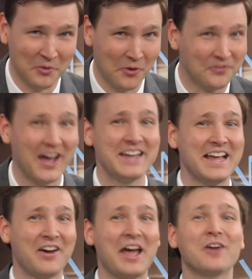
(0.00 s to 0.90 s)
We'll
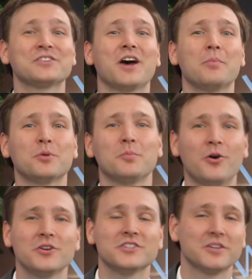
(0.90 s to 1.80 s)
find out how top
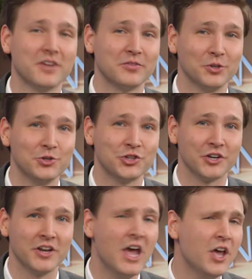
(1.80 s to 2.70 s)
proponents of
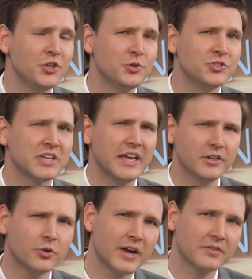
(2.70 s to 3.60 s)
evolution use
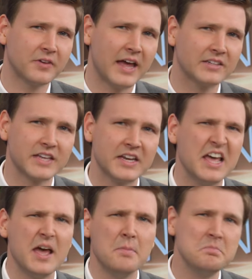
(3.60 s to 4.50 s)
incorrect facts and
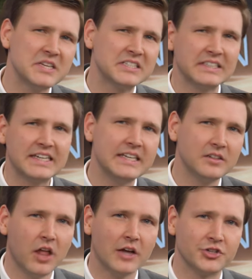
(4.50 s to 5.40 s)

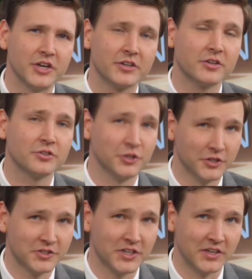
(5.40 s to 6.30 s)
misleading logic to
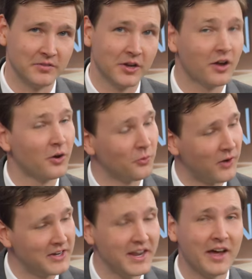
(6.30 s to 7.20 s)
deceive.
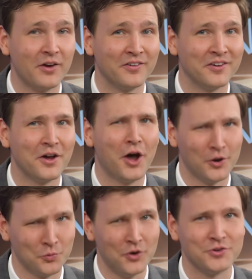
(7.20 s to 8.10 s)
Right now,
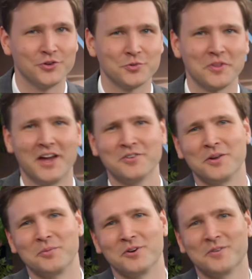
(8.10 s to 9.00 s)
on Wonders Without
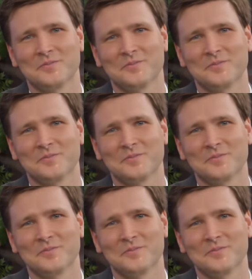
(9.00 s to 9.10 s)
Number.